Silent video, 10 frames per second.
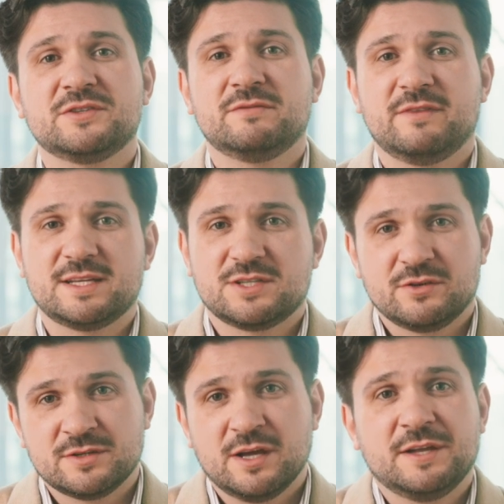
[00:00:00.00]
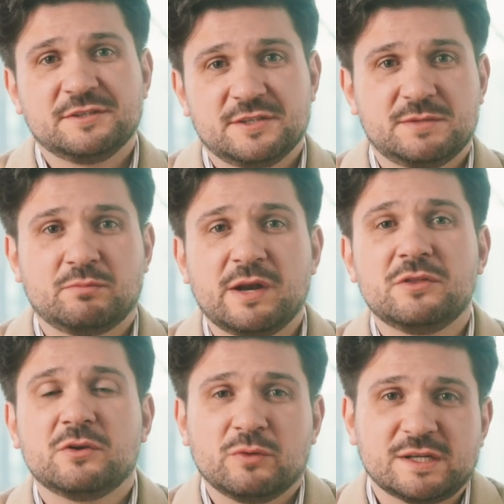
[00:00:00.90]
investors to spread
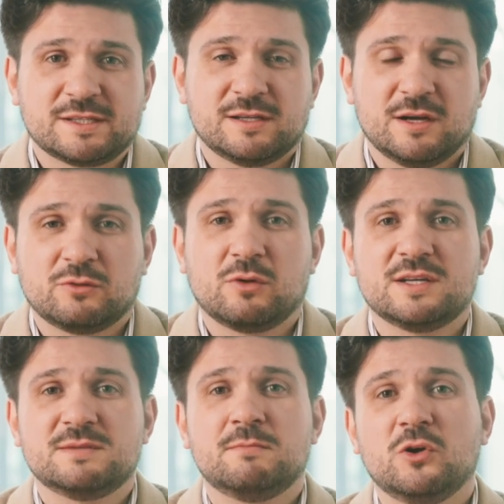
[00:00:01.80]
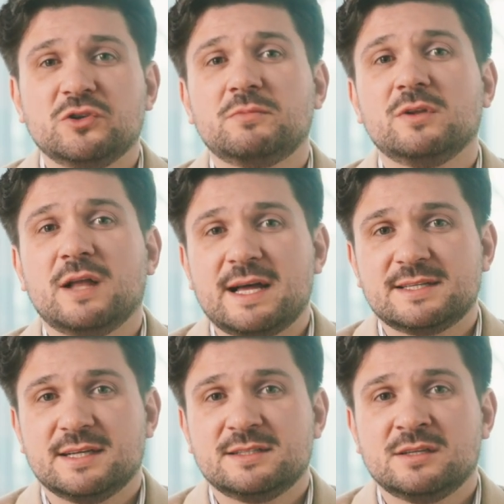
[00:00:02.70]
their risk across multiple
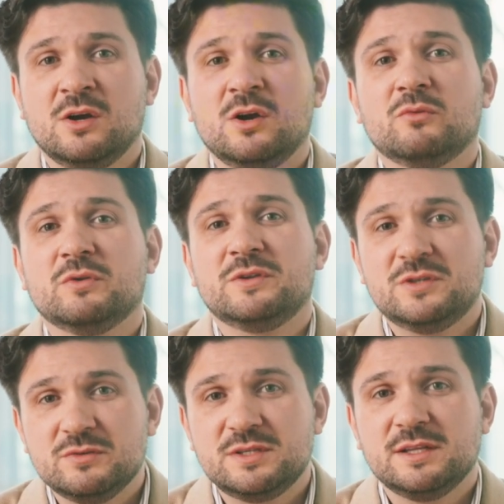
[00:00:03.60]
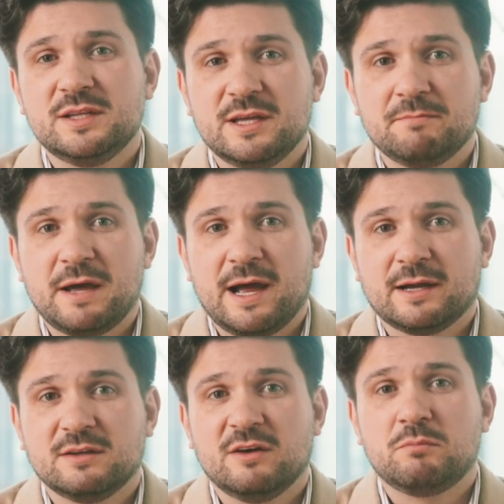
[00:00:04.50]
assets, reducing the
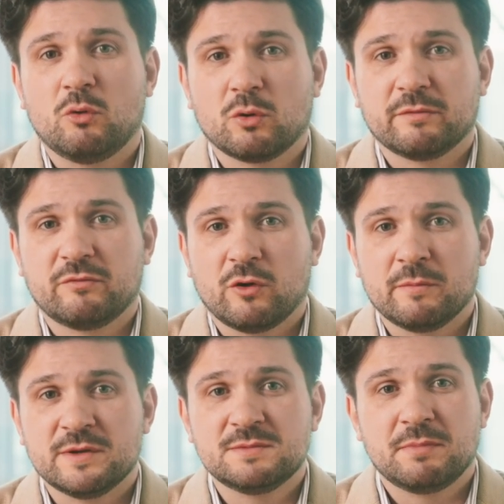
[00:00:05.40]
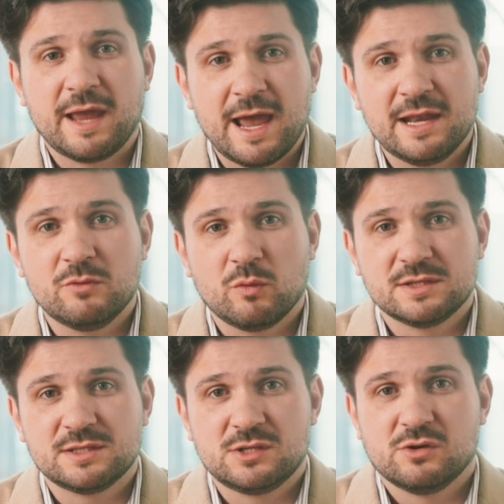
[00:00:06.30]
impact of poor performance by any
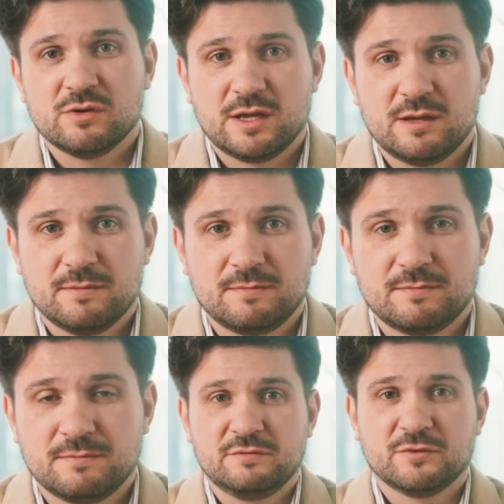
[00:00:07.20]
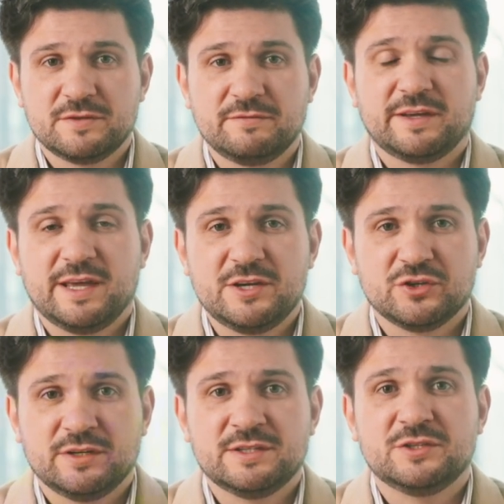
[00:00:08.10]
one security.
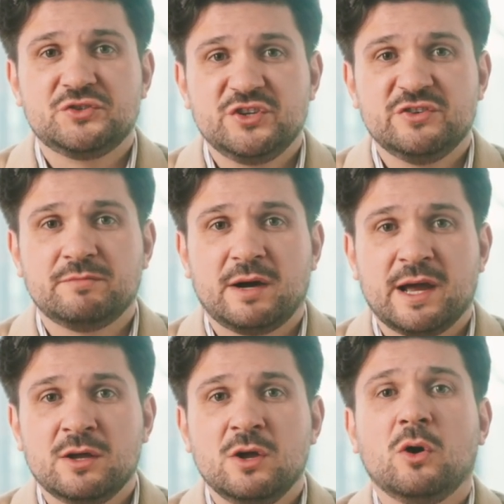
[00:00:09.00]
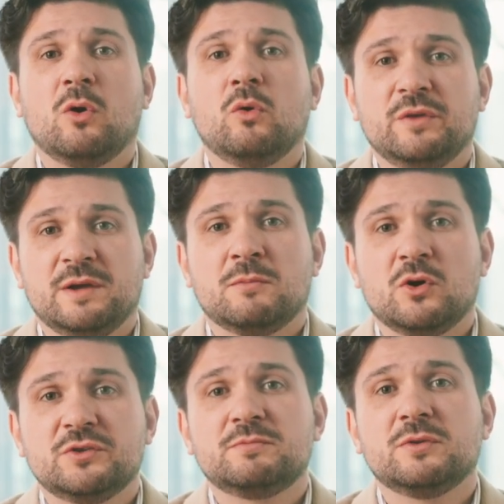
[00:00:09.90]
Diversification is achieved by holding
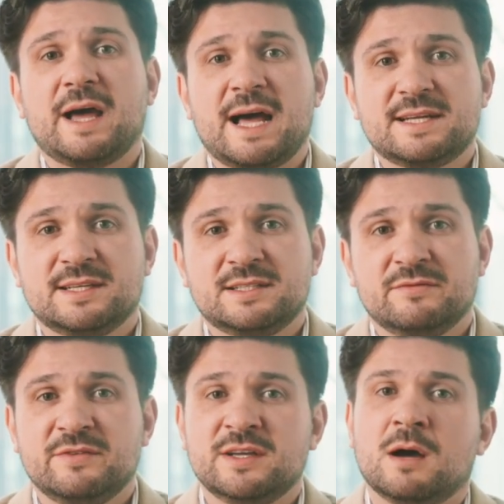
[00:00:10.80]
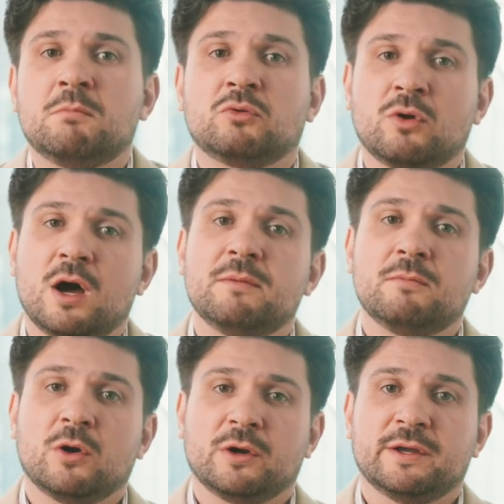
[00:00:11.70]
multiple assets via a broad
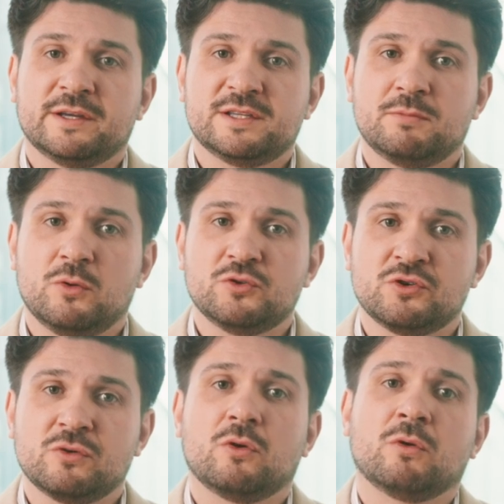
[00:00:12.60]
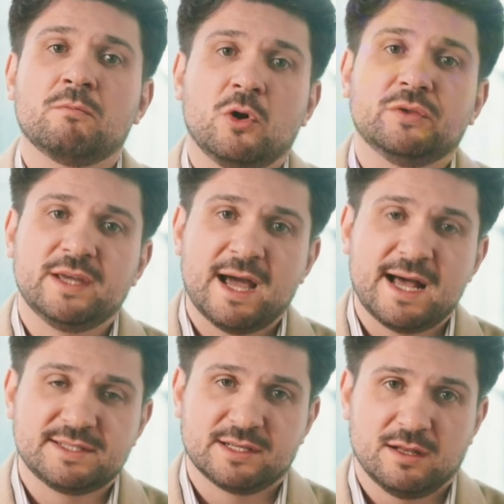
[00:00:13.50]
market exposure or
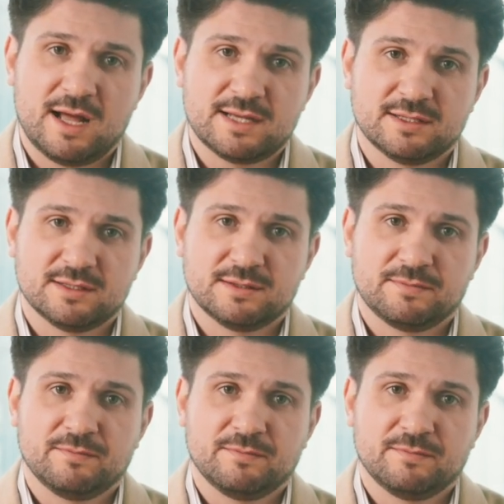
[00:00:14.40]
multi-asset classes.